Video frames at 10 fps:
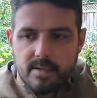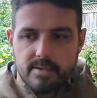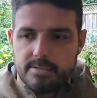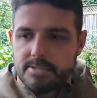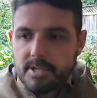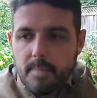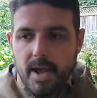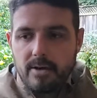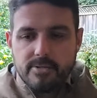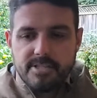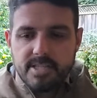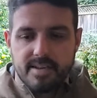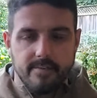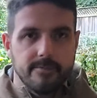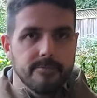somehow
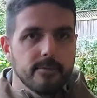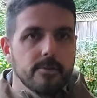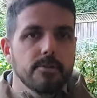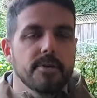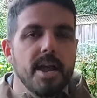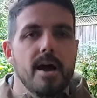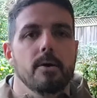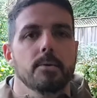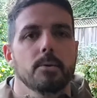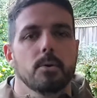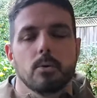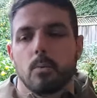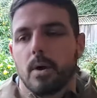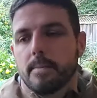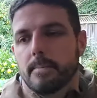sleeved further down or
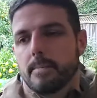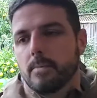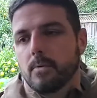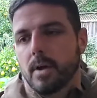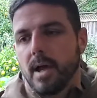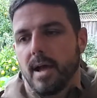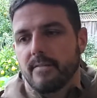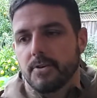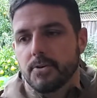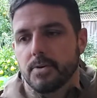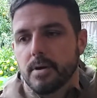what have you.